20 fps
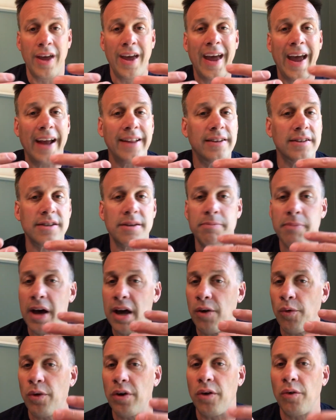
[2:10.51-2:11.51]
It doesn't
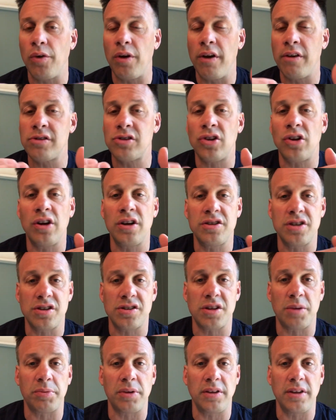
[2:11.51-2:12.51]
matter as long as there's
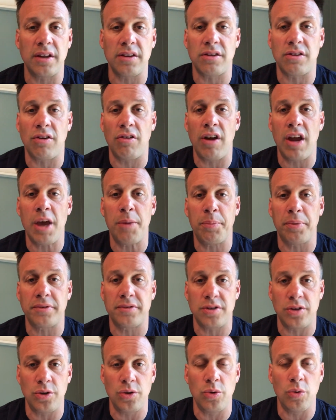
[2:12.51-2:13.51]
something that they're able
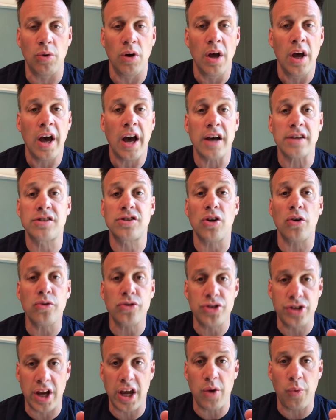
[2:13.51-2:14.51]
to
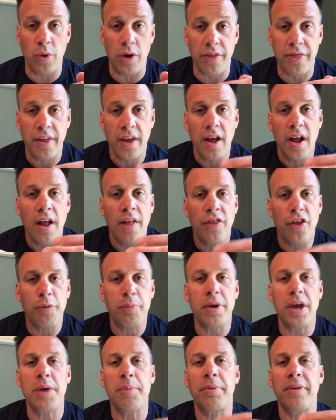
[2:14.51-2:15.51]
associate with, they'll
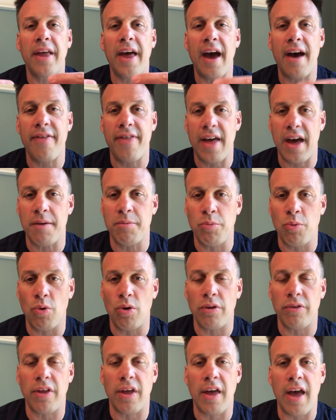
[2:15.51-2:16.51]
be able to have more
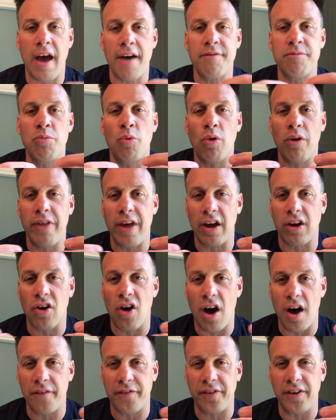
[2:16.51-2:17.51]
of that
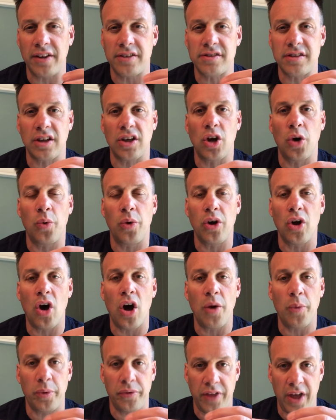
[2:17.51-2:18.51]
confidence that going
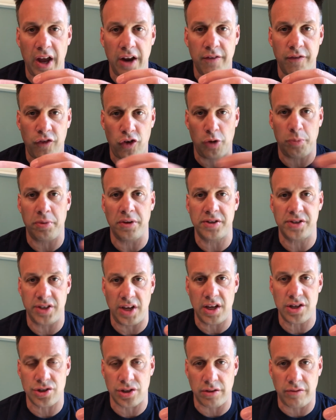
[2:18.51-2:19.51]
on with that
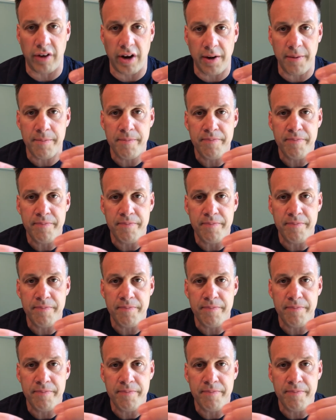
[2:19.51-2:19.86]
verbalization, right?